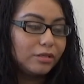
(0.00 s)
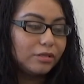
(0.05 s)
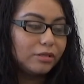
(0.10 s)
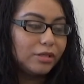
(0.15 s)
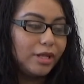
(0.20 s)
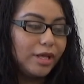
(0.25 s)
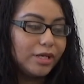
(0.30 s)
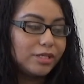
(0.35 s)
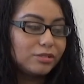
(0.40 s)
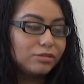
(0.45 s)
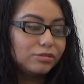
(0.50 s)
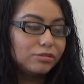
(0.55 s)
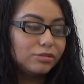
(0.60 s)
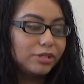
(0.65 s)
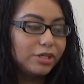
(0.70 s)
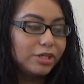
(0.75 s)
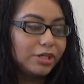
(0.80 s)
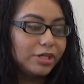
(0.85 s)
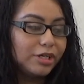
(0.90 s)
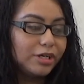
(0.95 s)
next school
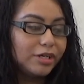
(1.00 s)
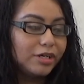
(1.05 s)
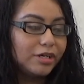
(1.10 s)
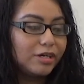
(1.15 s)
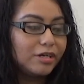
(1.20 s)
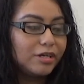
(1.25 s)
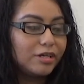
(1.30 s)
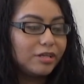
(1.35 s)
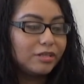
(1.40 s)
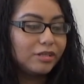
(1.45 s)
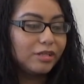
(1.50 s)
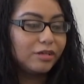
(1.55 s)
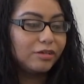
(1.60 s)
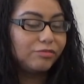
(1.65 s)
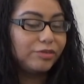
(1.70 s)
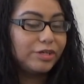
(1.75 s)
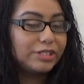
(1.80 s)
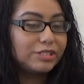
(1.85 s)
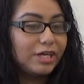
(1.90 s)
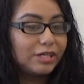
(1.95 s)
year and then
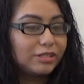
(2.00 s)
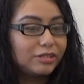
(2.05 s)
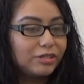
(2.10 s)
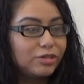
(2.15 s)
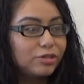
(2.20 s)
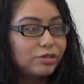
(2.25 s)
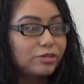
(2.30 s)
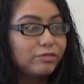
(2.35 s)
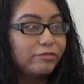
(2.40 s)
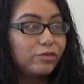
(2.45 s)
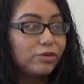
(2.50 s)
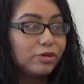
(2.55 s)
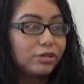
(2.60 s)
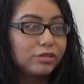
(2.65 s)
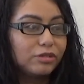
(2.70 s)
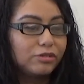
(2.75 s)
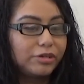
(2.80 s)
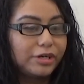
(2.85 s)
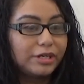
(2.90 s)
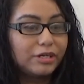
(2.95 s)
retake the whole
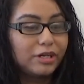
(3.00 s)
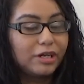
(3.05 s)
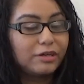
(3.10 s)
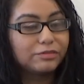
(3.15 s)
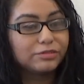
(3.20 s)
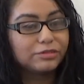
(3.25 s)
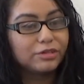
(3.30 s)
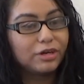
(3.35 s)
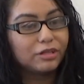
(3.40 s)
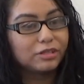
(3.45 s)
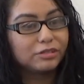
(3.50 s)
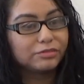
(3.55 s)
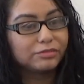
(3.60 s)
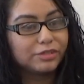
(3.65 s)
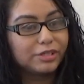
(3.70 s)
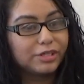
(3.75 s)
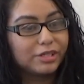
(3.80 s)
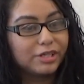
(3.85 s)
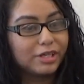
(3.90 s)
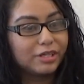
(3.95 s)
4th grade level all
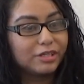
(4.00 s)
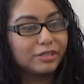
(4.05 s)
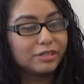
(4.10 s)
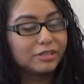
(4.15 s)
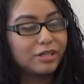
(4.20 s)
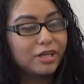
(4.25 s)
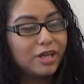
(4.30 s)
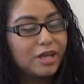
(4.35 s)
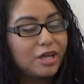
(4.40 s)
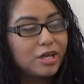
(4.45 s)
over again.